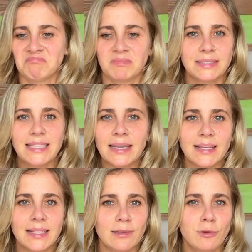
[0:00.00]

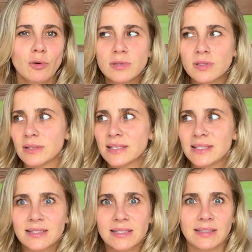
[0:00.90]
they lose or they
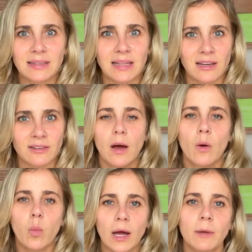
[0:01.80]
succeed in life
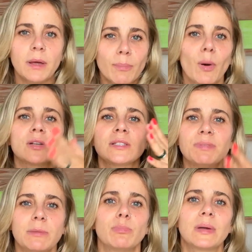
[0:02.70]
why because
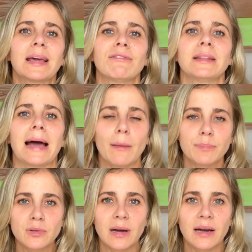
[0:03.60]
people given up
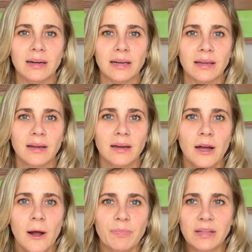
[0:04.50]
too early
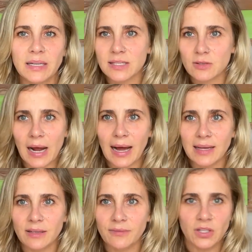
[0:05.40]
and i just gonna
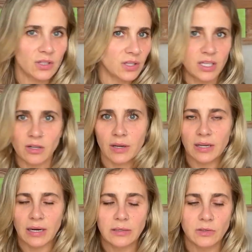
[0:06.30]
add the video here or
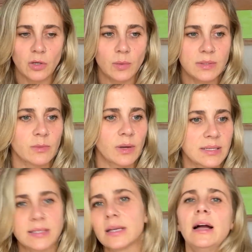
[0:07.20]
here i don't know what, what
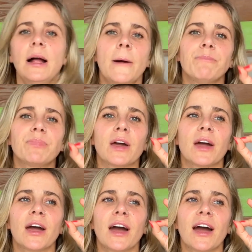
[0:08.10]
is it
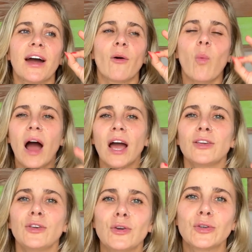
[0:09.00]
why
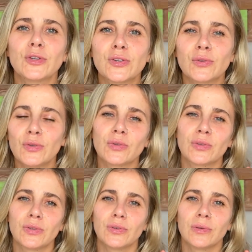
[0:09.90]
you should not
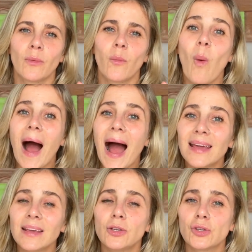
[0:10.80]

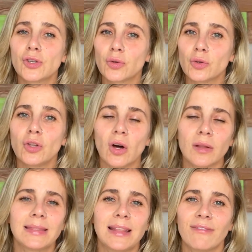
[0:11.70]
why you should
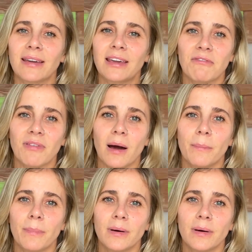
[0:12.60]
not never give up